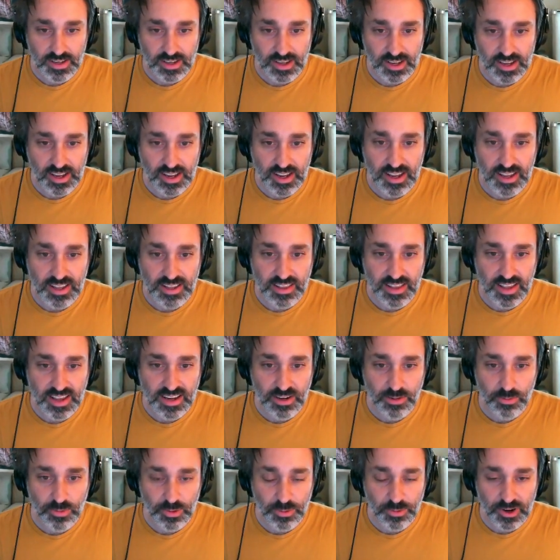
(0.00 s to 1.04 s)
And
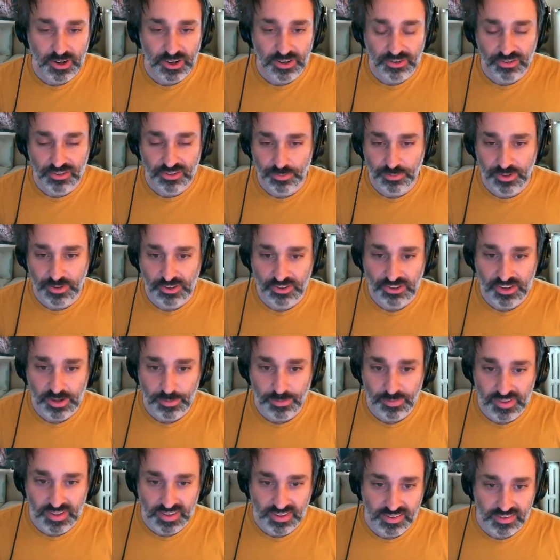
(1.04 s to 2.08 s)
then we want to just
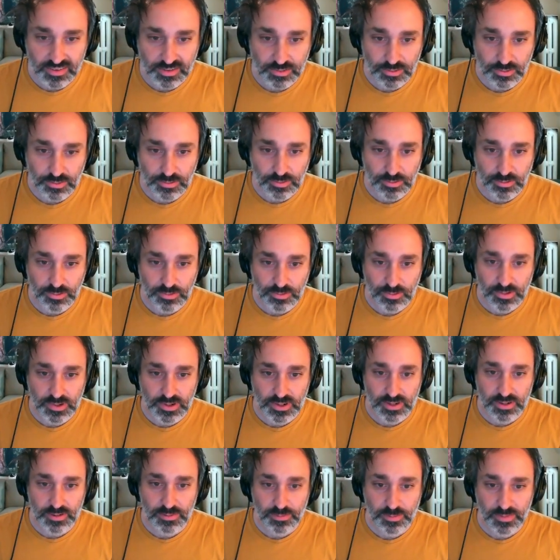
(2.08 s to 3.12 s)
reshape this to
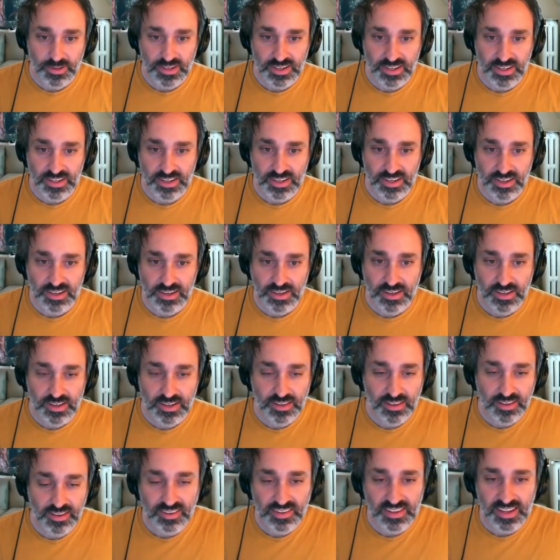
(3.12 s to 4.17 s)
be
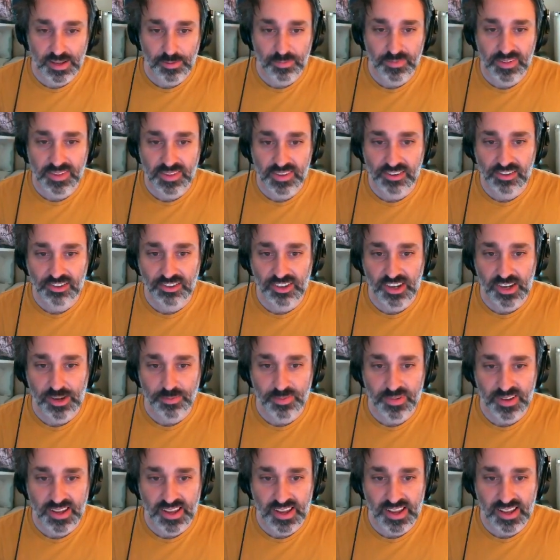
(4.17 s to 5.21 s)
the same
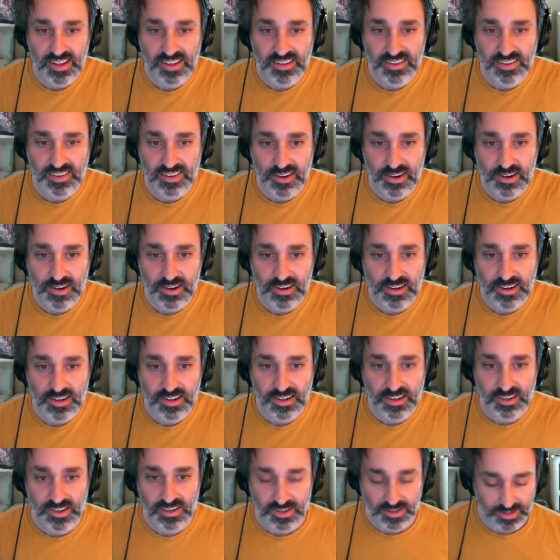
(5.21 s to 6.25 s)
shape as
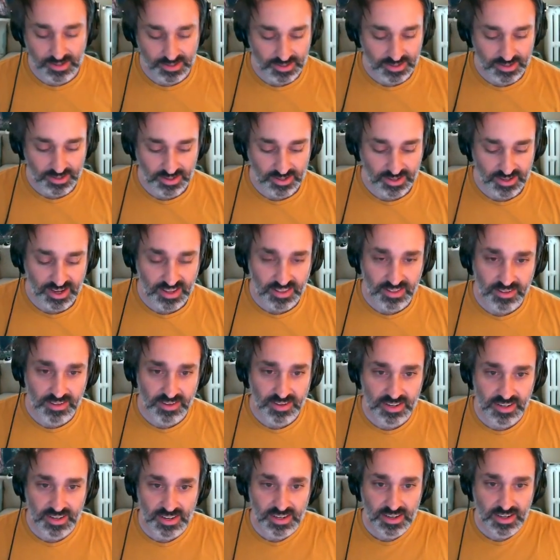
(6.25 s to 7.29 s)
our
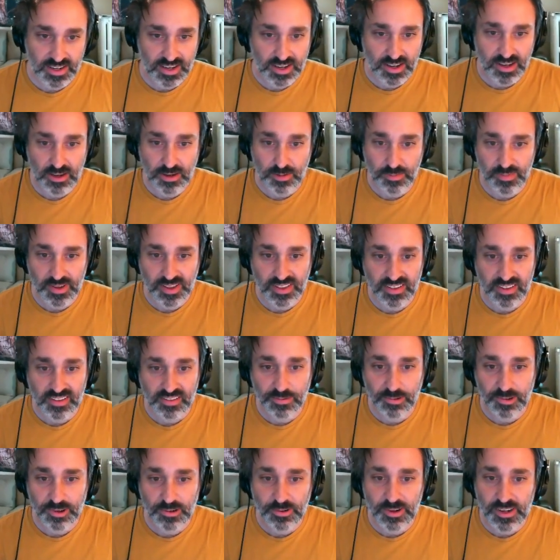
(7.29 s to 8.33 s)
density. And since
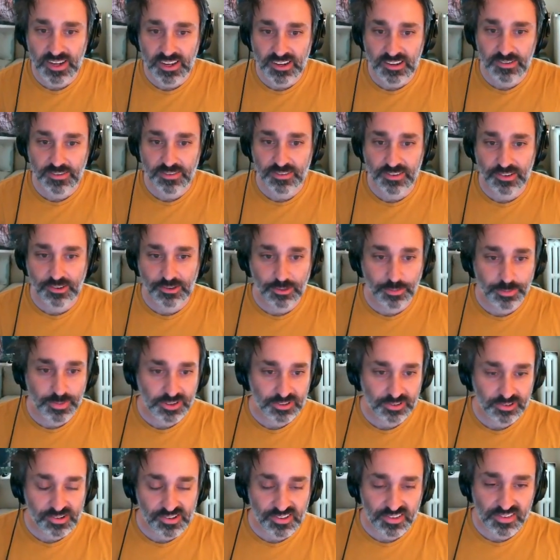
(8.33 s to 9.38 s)
we're doing individual
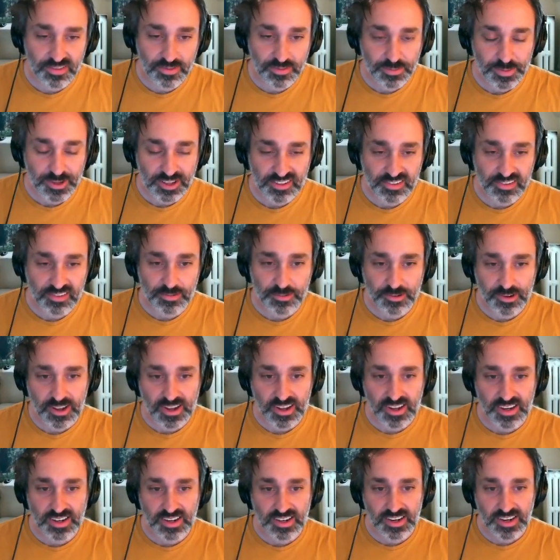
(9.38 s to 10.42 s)
pixels,
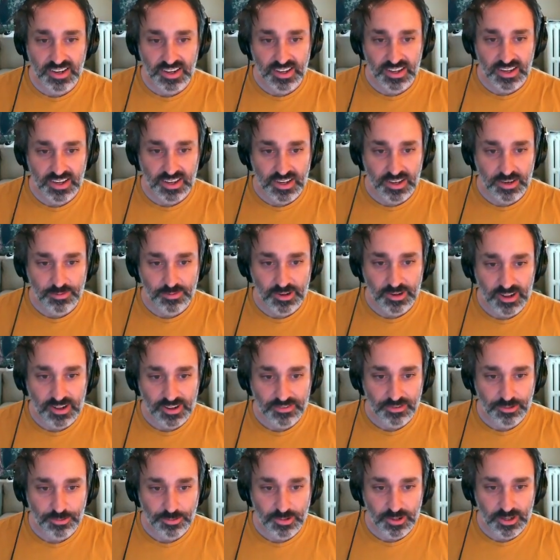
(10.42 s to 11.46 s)
we don't have
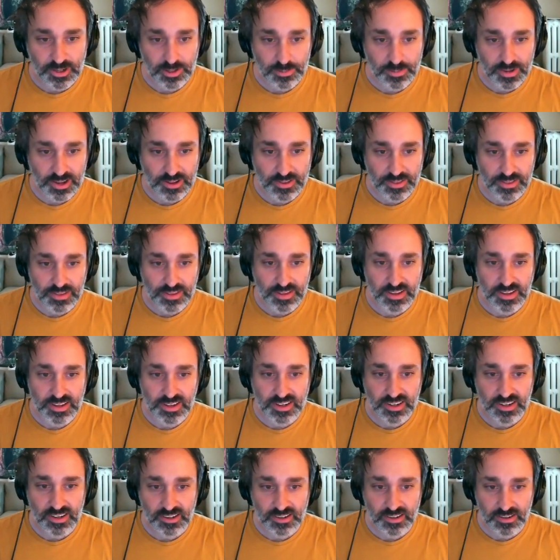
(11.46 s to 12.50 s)
to worry about
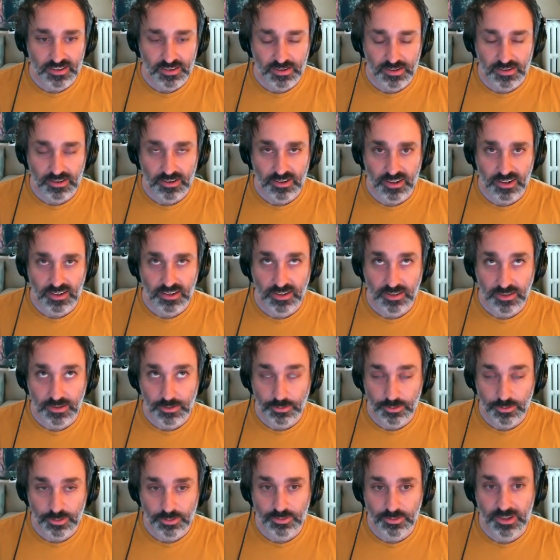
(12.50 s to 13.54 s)
the
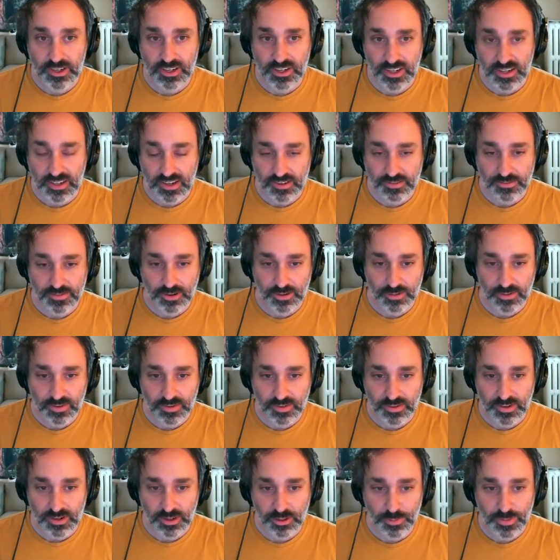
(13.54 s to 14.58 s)
contiguity of our
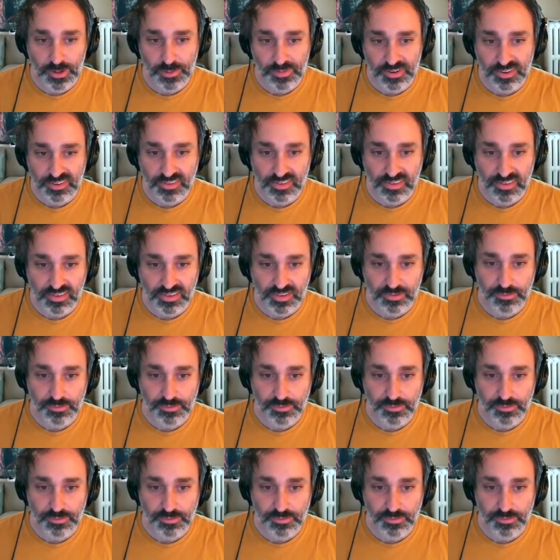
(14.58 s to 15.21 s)
nearby pixels.